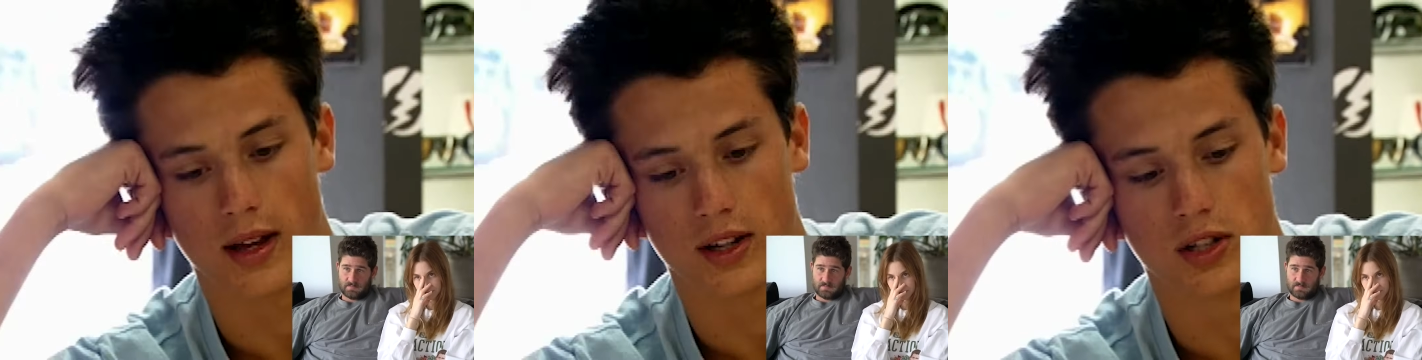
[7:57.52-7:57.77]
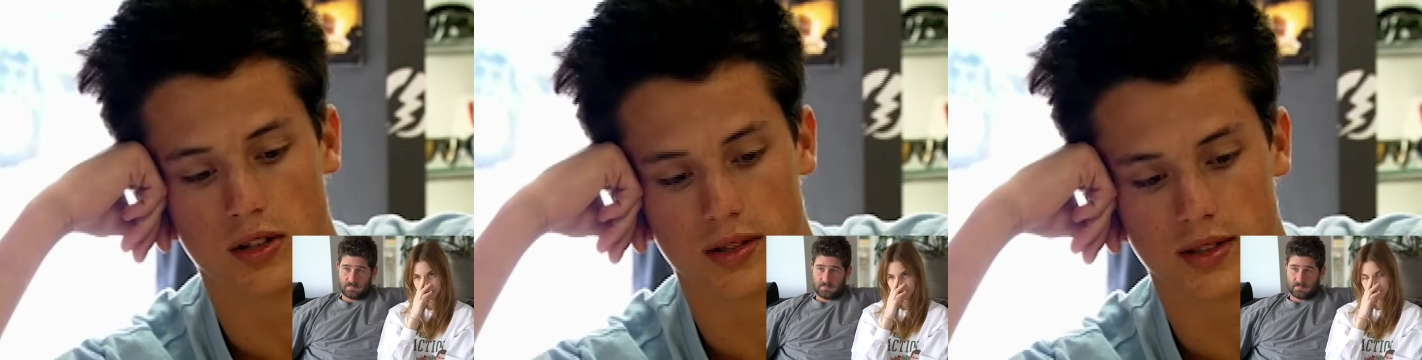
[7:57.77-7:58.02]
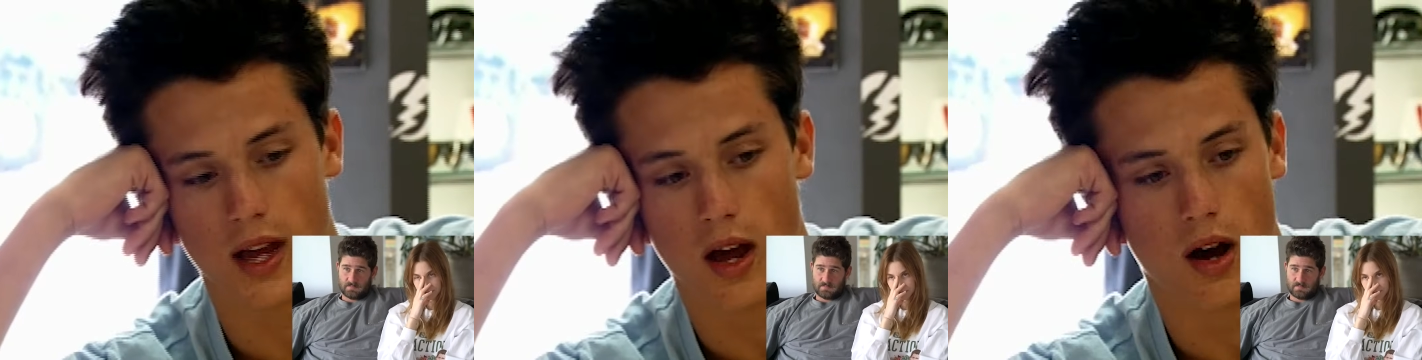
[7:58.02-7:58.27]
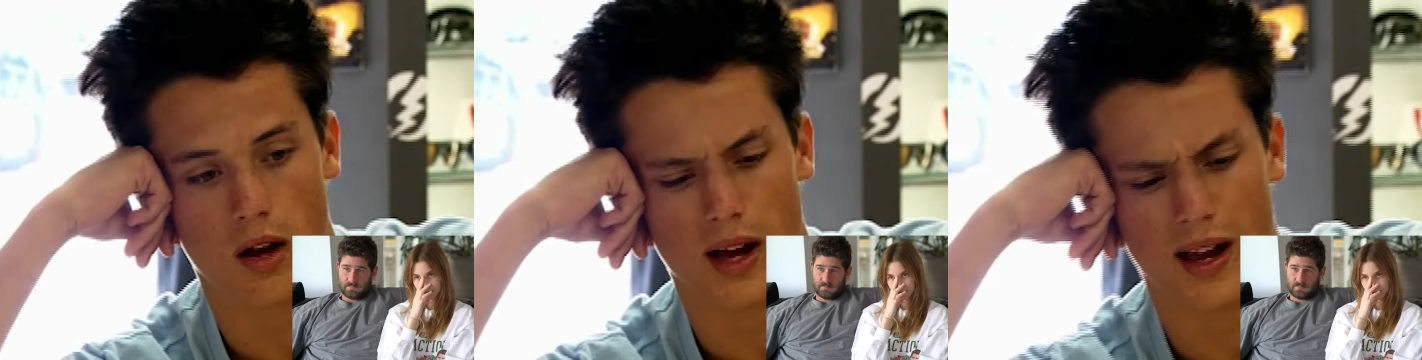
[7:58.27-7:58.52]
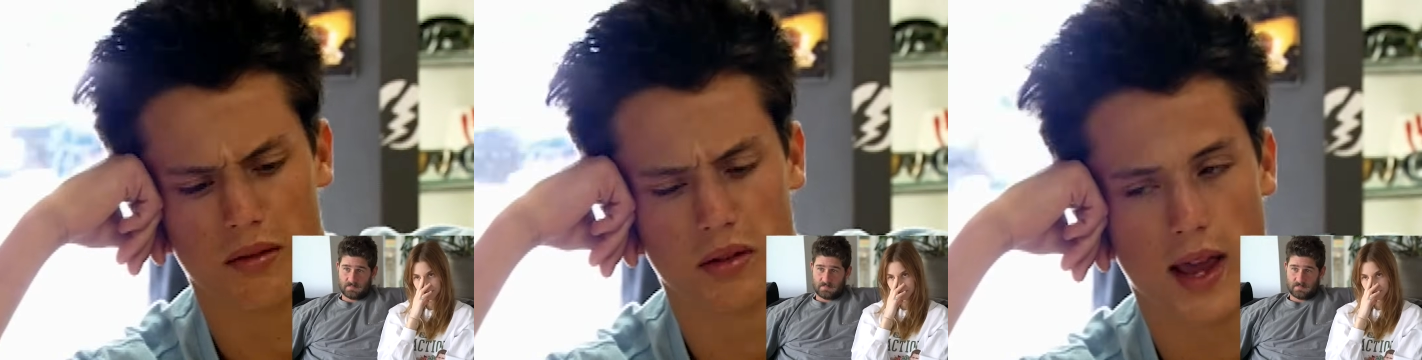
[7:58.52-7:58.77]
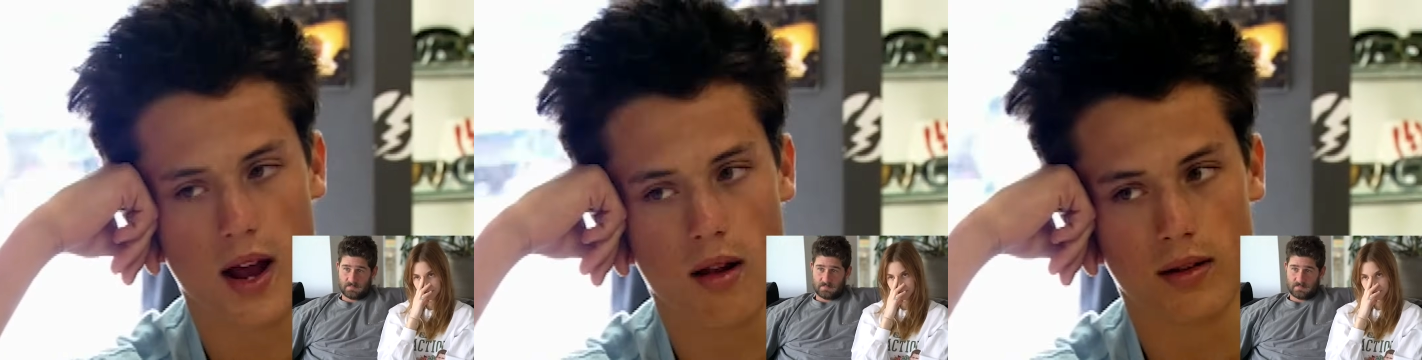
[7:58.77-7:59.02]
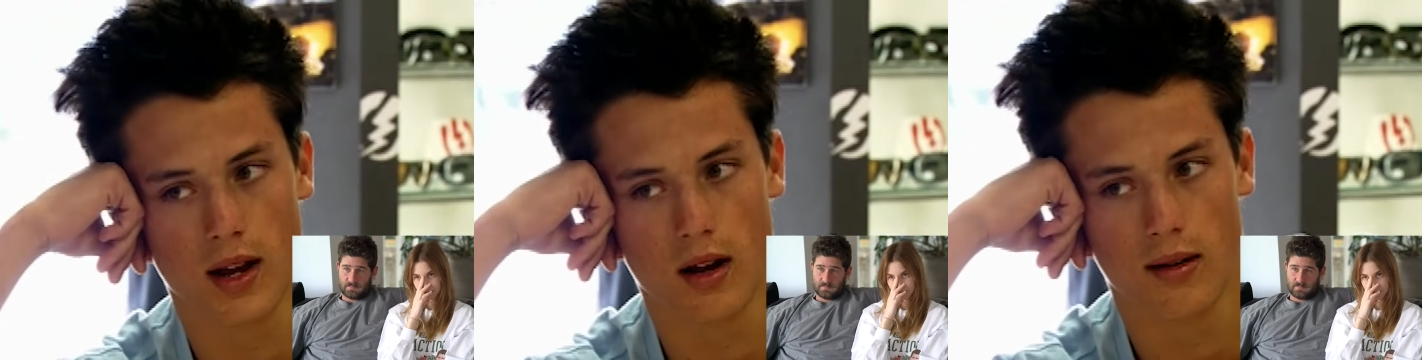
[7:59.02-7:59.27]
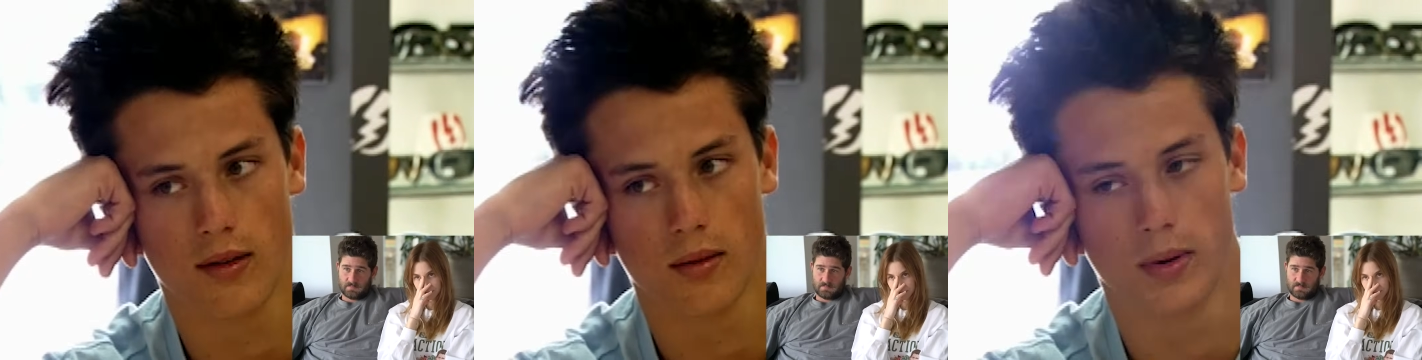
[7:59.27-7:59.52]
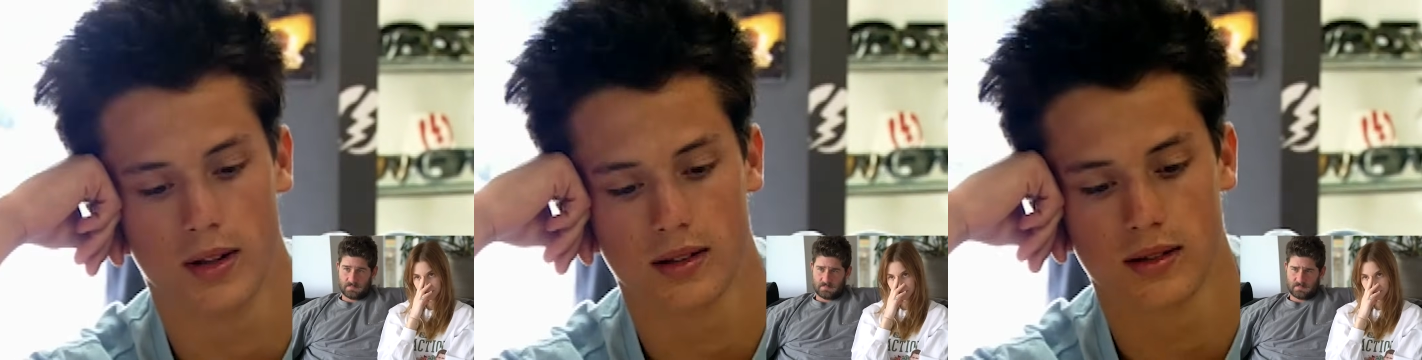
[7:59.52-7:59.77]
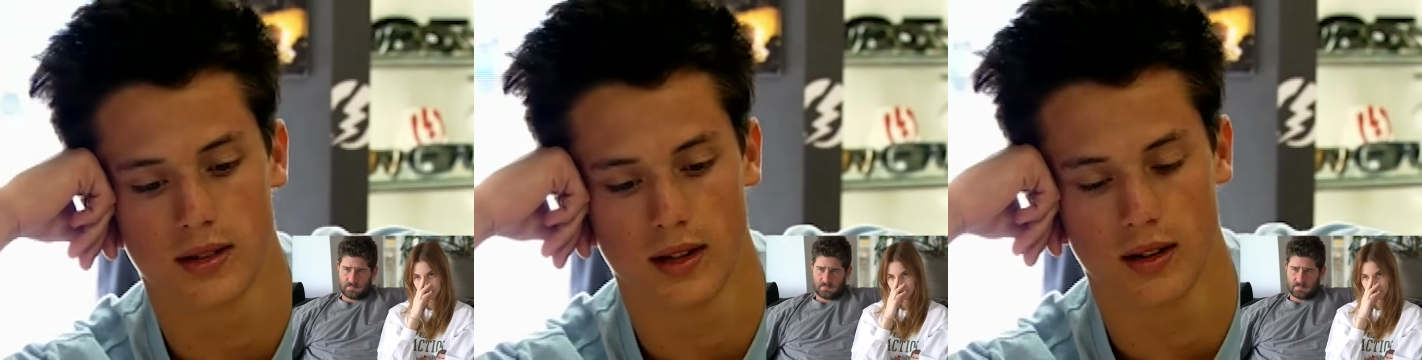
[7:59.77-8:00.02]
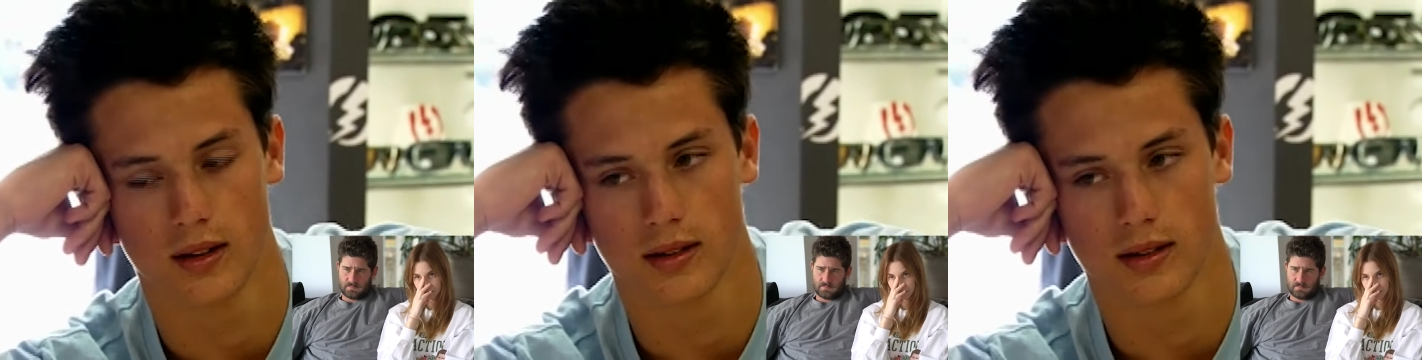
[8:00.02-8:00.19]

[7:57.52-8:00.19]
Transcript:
Speaker 1: Like, she'll say, oh, I don't care, I don't care, whatever, but still,